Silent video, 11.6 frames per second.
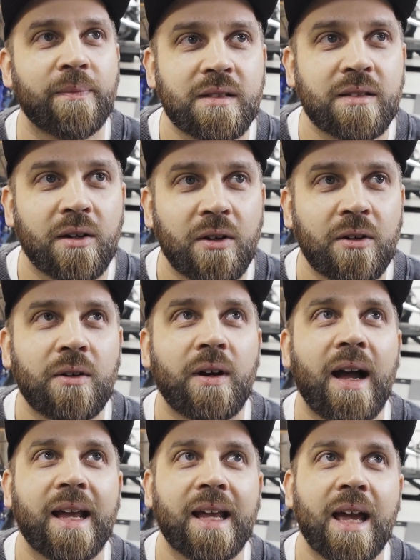So
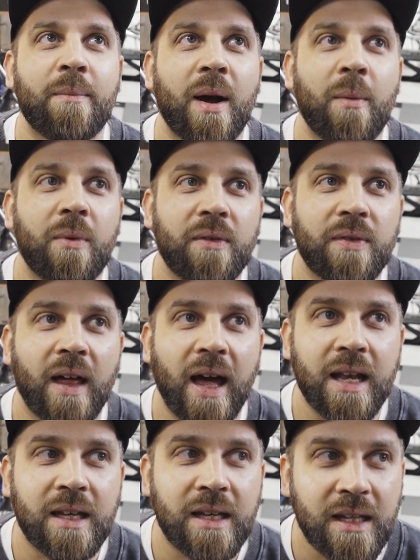I came up with the
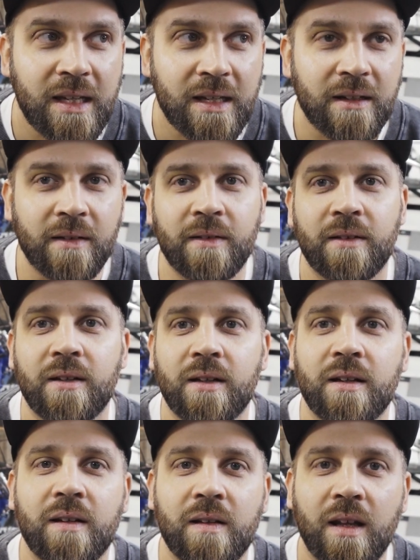idea
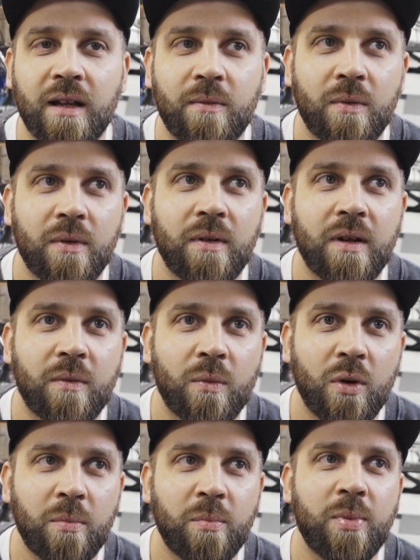that it
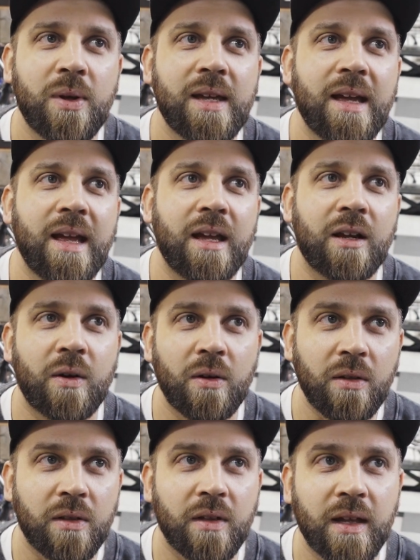would be a good
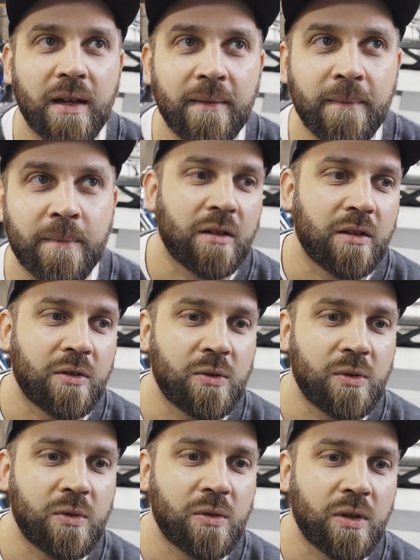thing
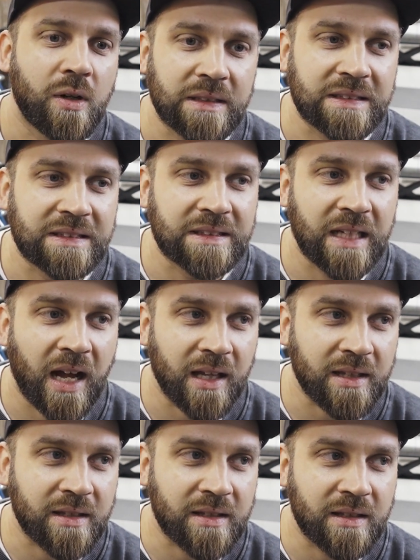to
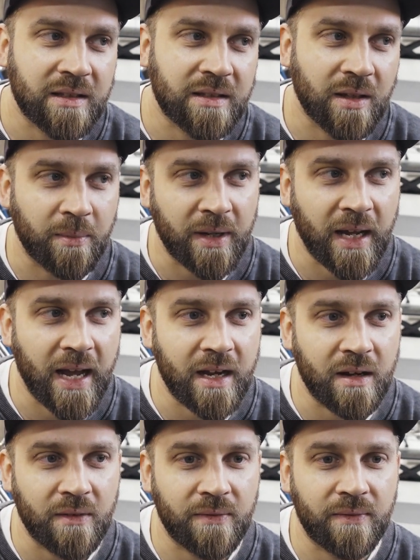start some kind
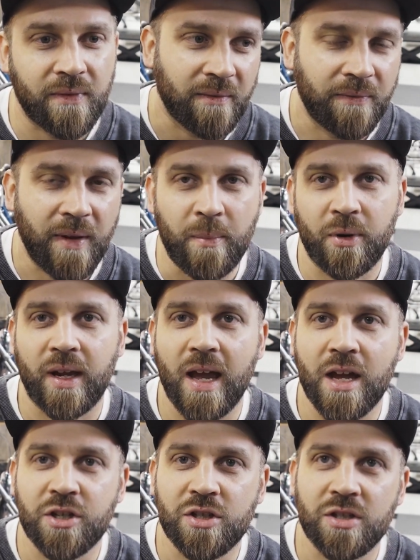of
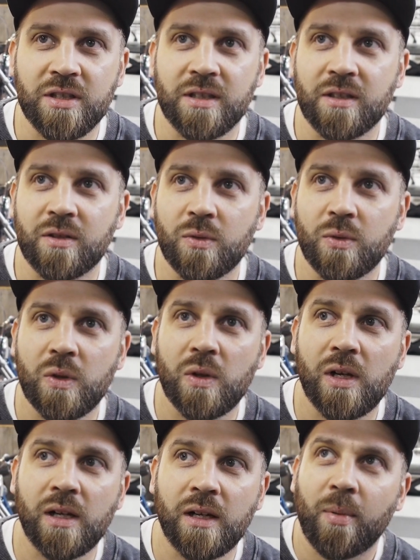fabrication
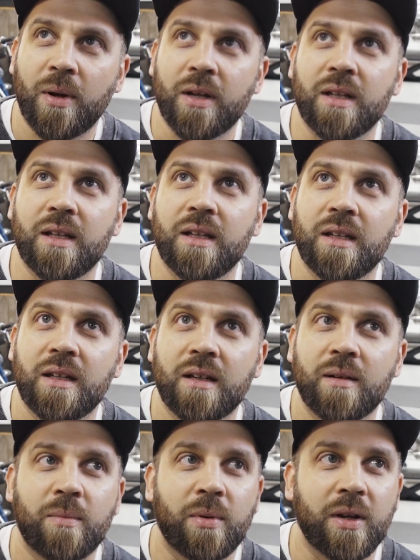school,
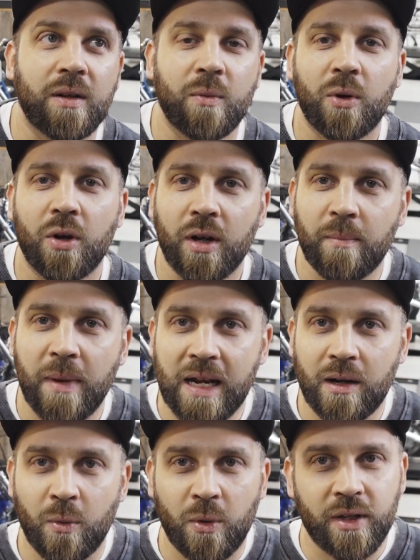bodywork,
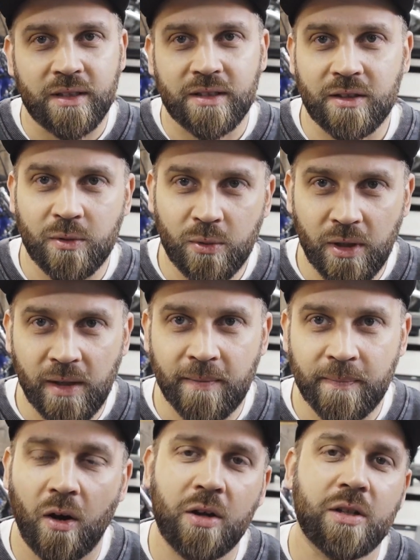metalwork school
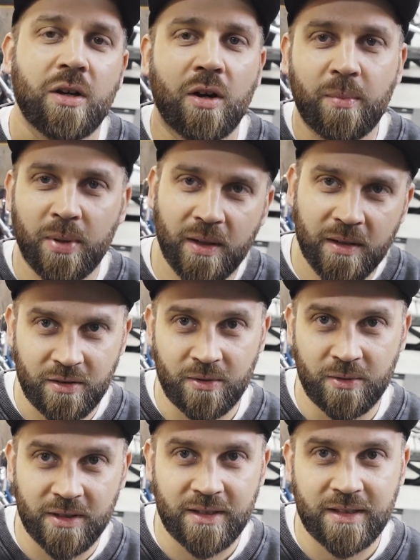on top to
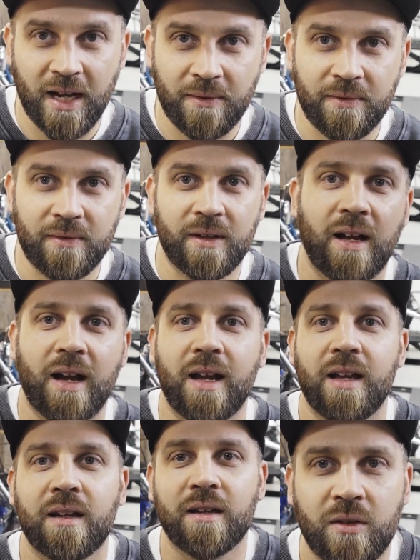the stuff
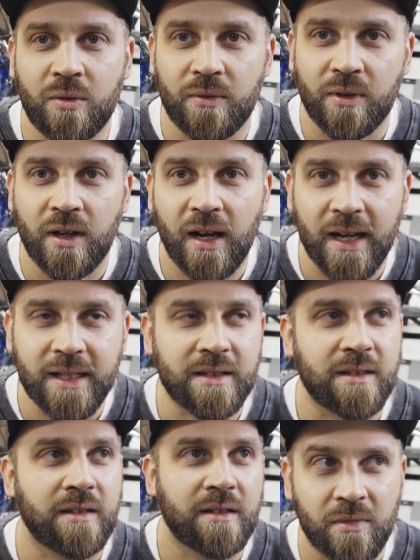I do for the
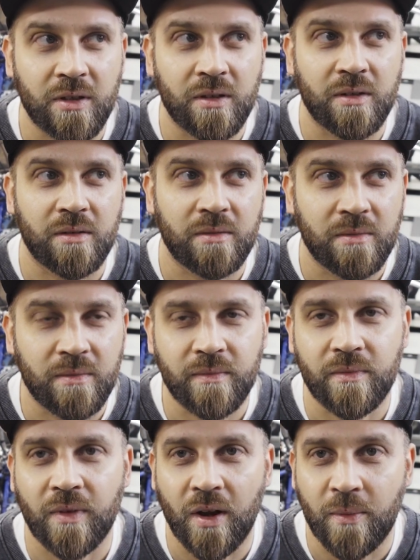last
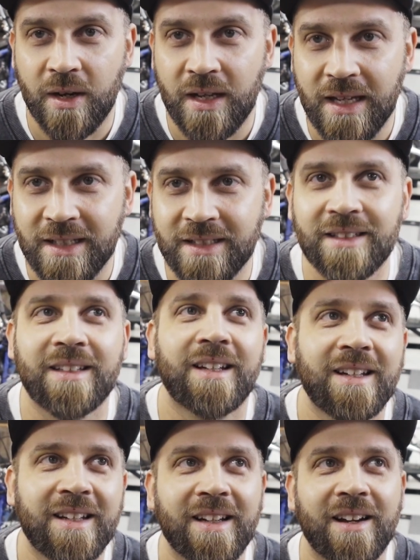how many years?
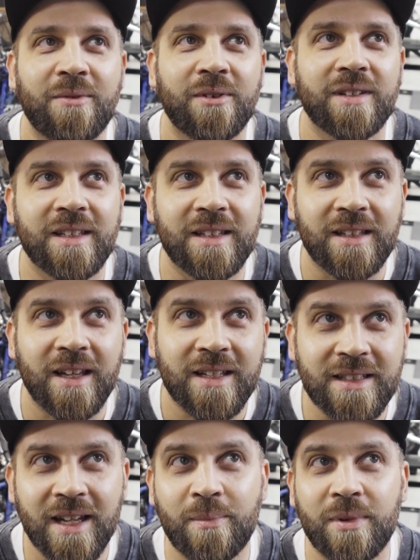I first
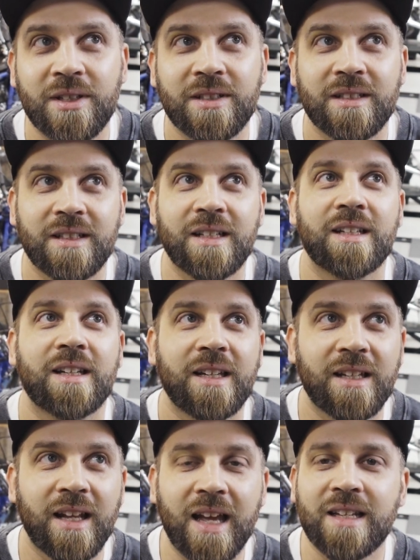established it
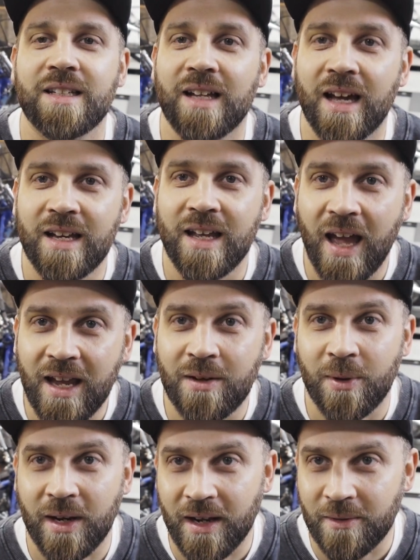in 1998
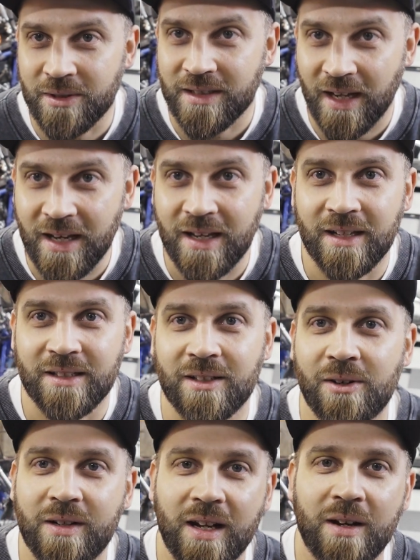when I was 9 years
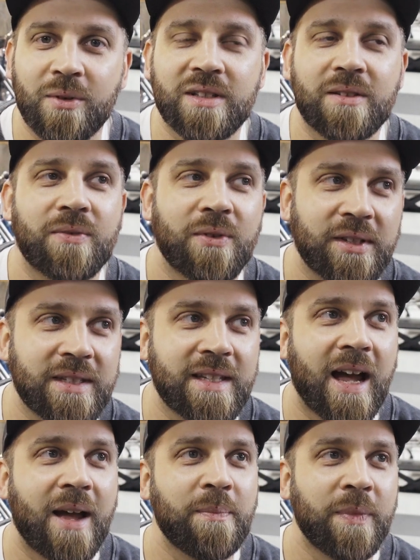old. That was the first
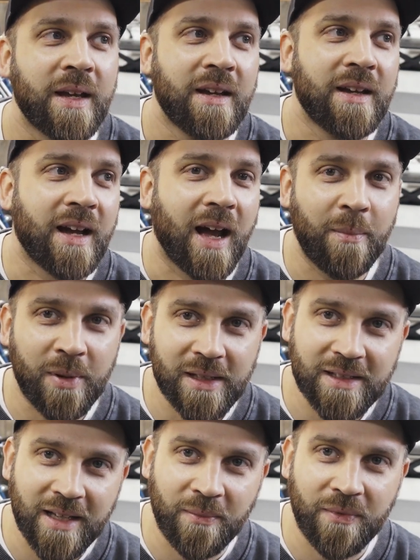time I built
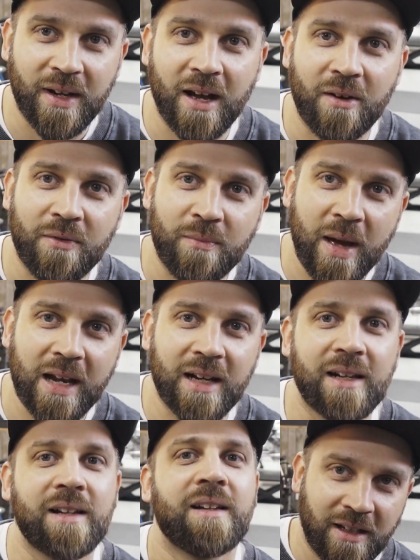something out of
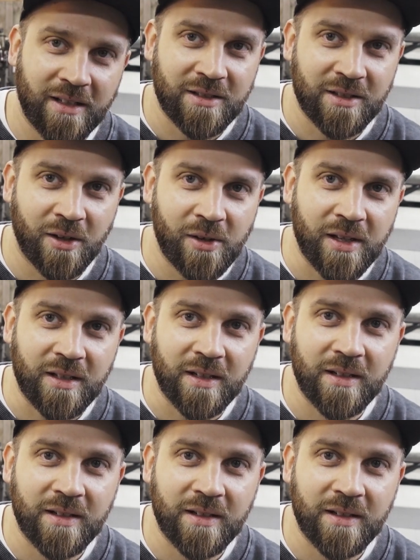metal and sold it.